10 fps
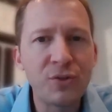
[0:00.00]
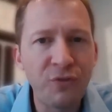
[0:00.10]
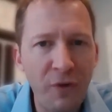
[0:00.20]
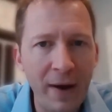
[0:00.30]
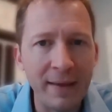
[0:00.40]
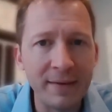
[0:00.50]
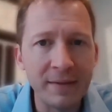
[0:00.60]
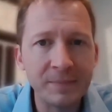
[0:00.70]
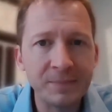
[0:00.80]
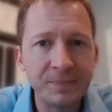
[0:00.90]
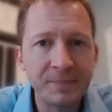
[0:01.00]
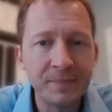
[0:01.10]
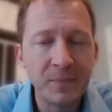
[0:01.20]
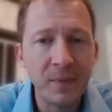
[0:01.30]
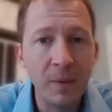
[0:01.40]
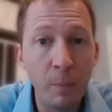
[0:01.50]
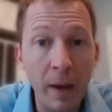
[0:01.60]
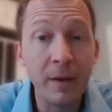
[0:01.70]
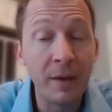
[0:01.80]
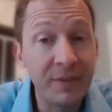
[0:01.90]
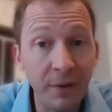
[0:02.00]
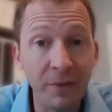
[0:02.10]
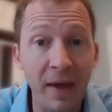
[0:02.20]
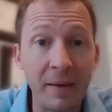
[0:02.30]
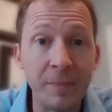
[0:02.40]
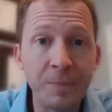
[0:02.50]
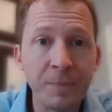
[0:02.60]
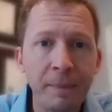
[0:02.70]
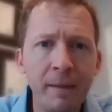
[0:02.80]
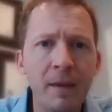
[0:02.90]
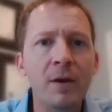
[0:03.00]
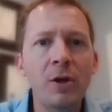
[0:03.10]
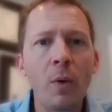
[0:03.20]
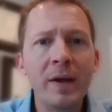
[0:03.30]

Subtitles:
your best friend. But until then,